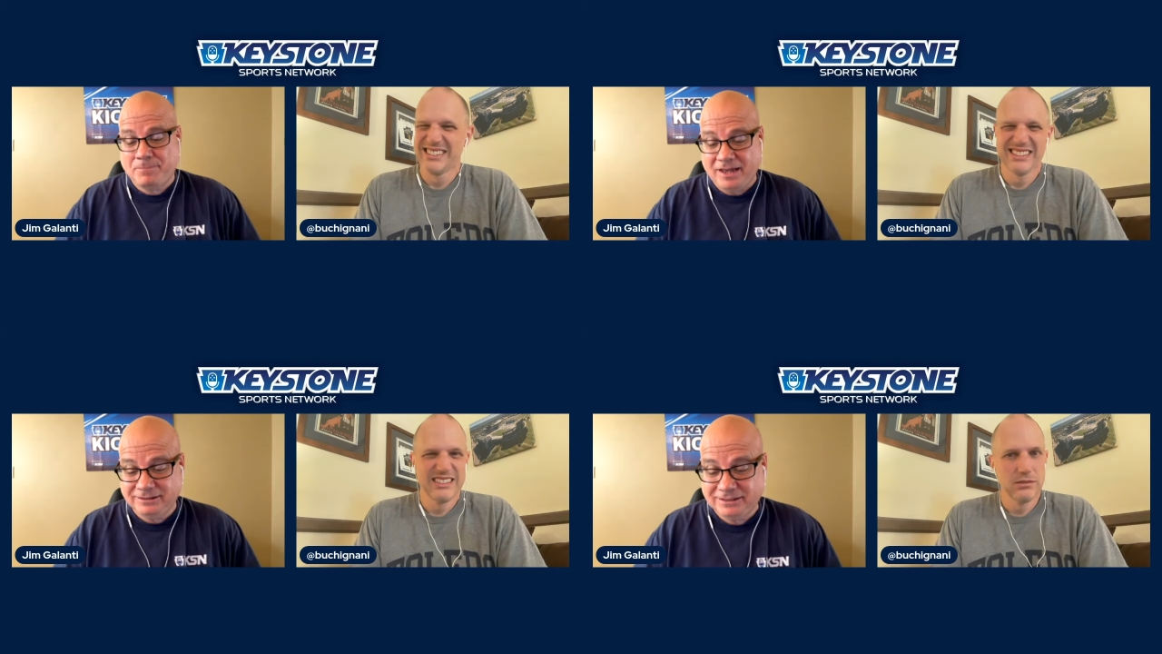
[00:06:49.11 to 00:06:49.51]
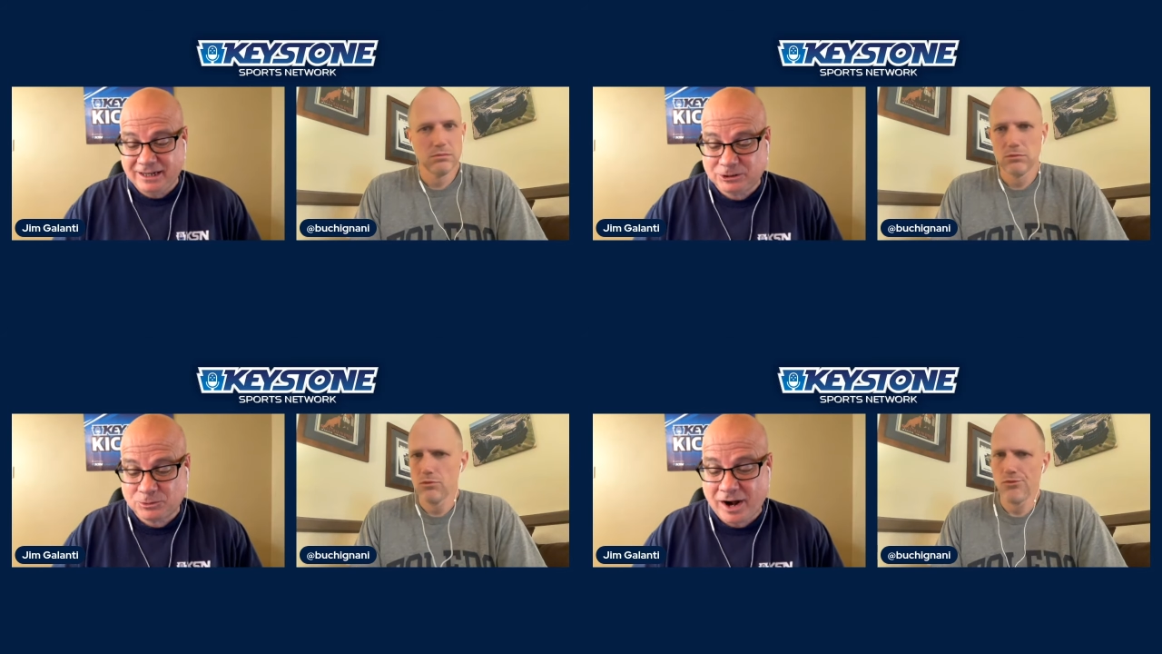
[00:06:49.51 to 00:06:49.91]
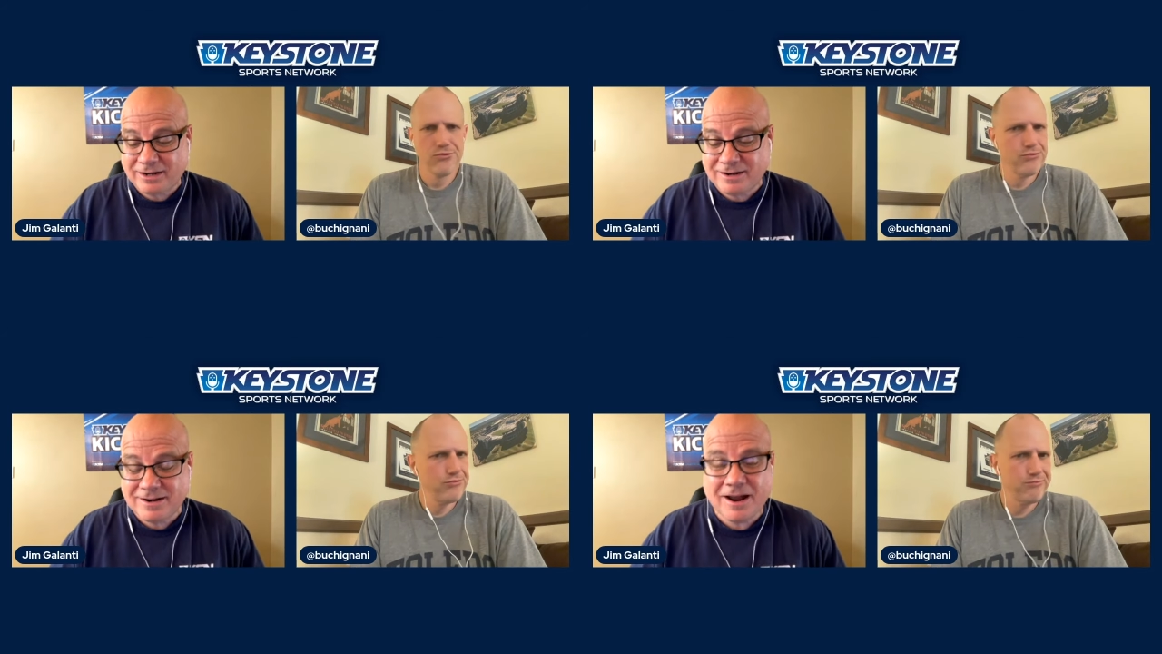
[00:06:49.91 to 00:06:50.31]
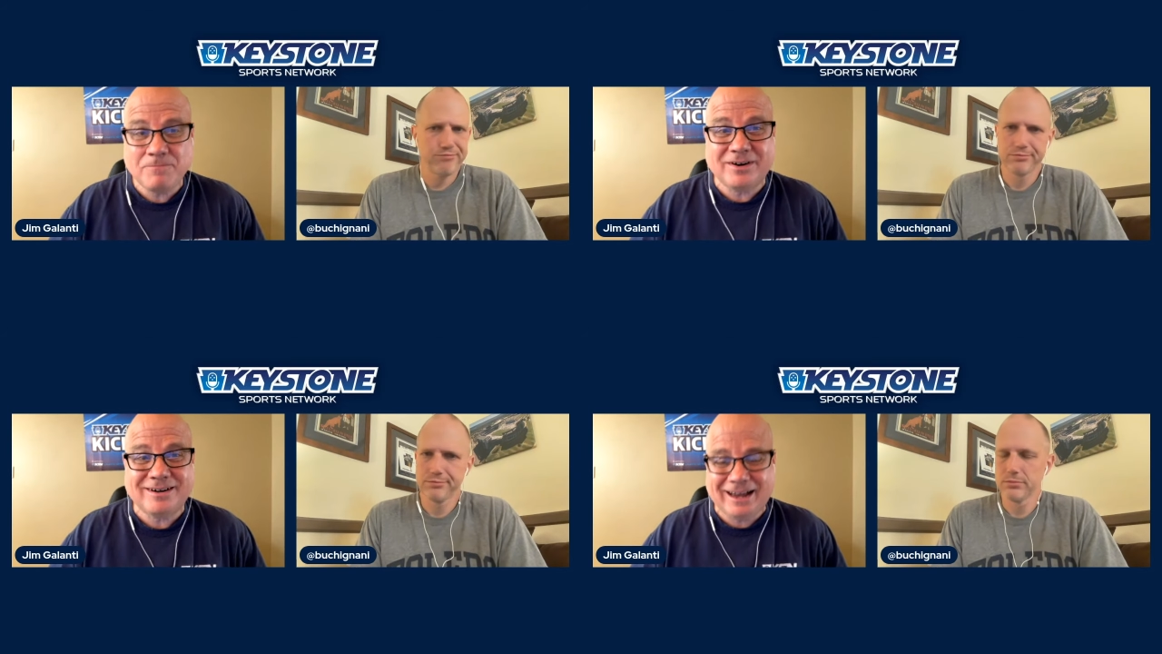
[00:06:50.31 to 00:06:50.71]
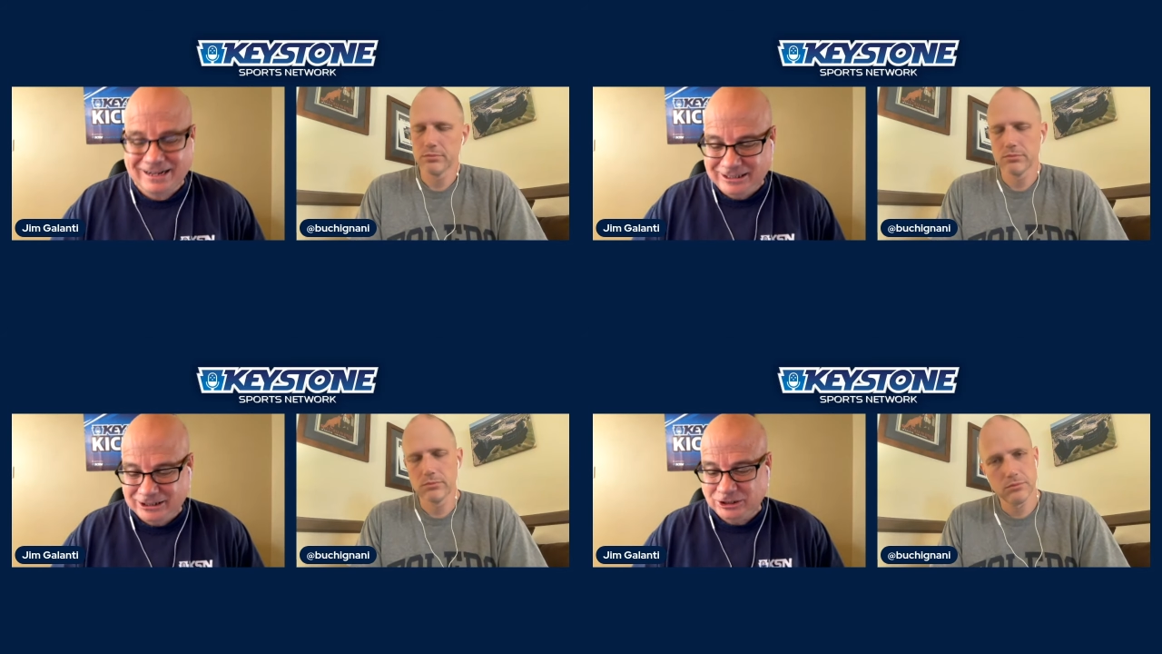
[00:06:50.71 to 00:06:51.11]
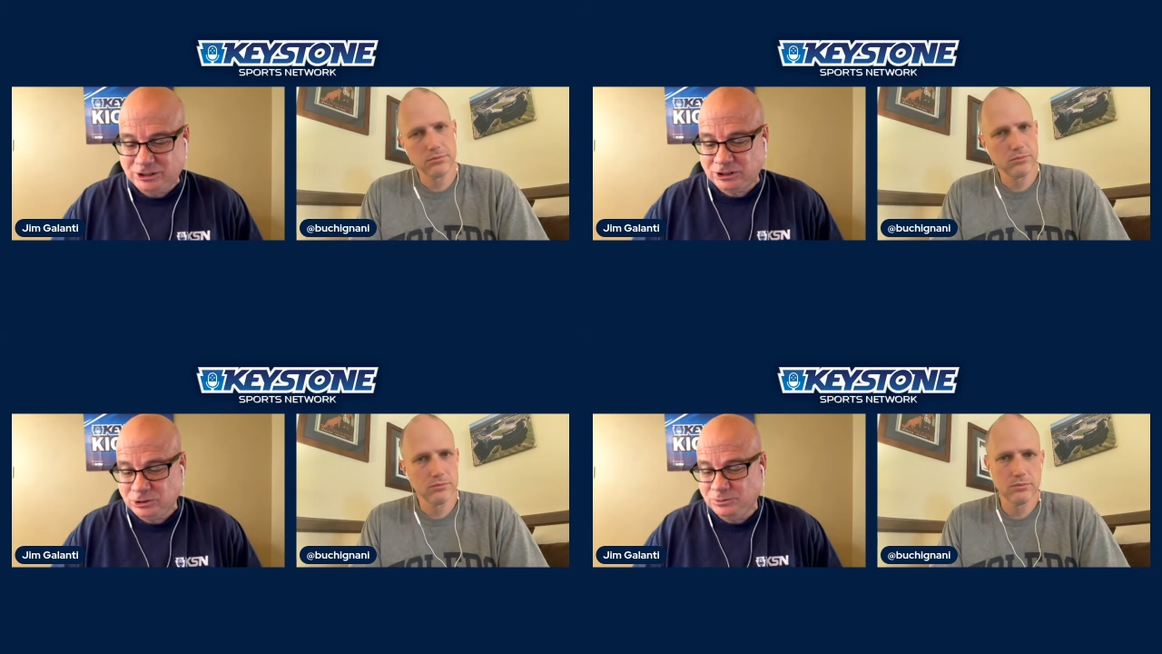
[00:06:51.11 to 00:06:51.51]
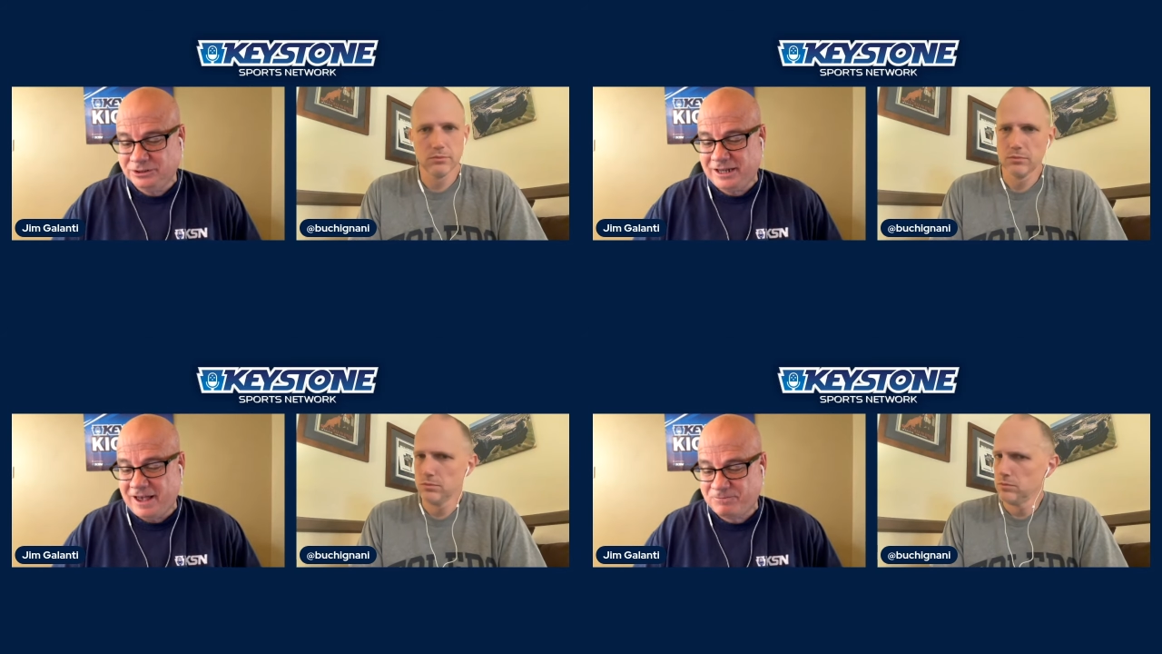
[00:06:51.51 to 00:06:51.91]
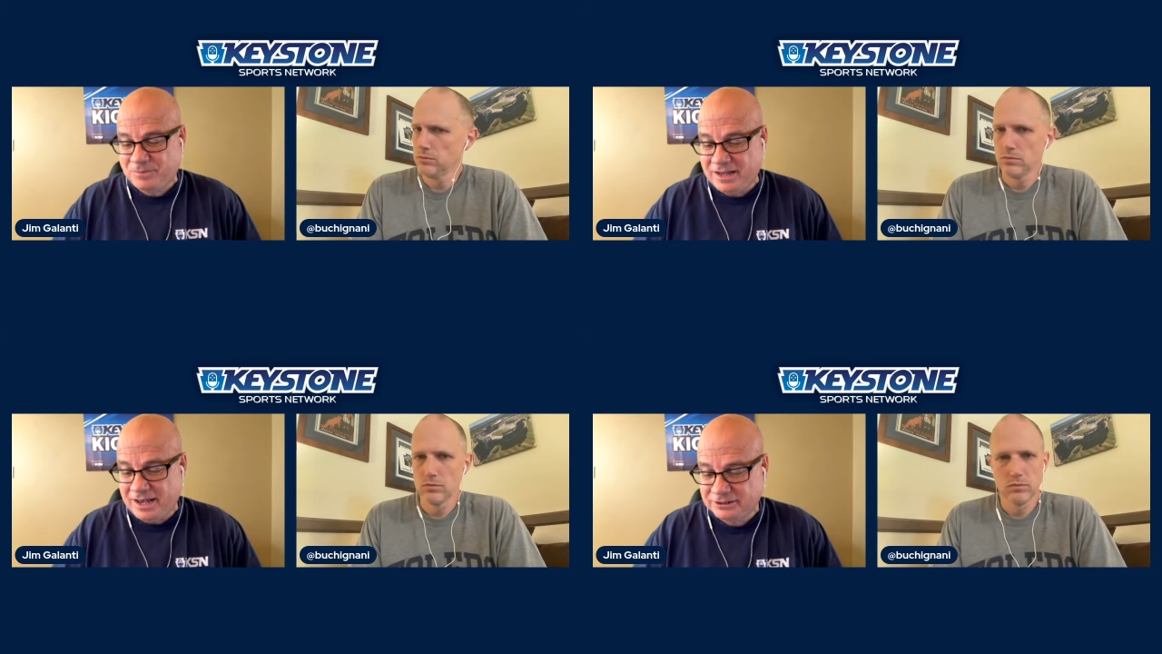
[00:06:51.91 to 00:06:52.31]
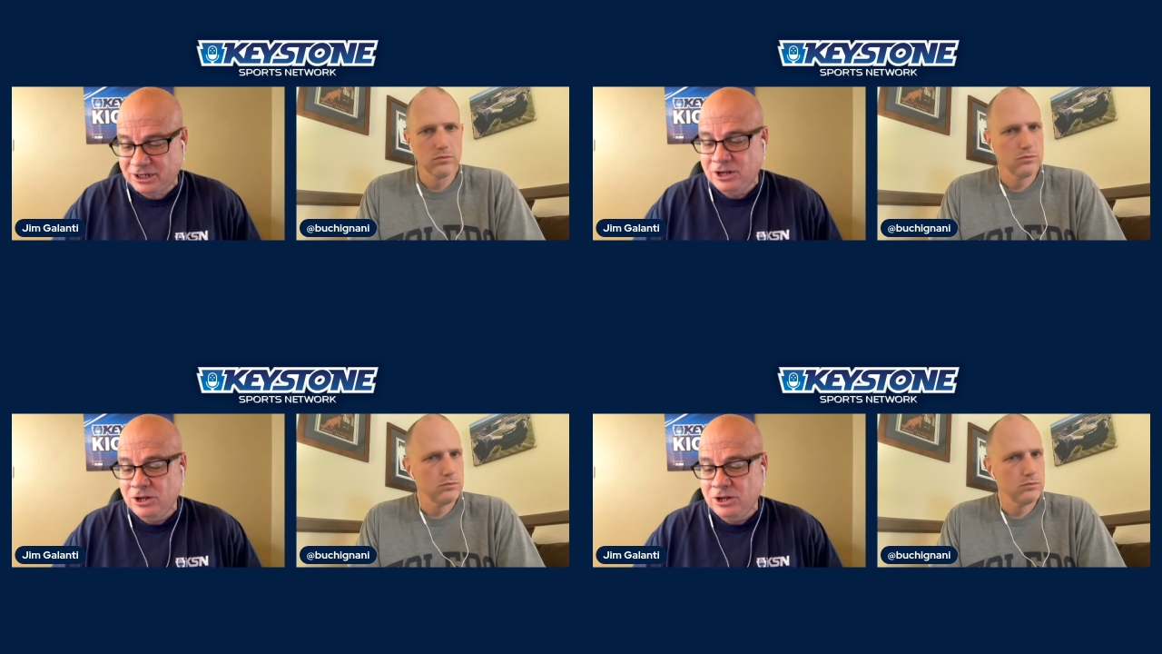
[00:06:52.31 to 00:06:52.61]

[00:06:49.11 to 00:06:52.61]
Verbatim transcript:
Speaker 1: Penn State's ranked number 92 in the FBS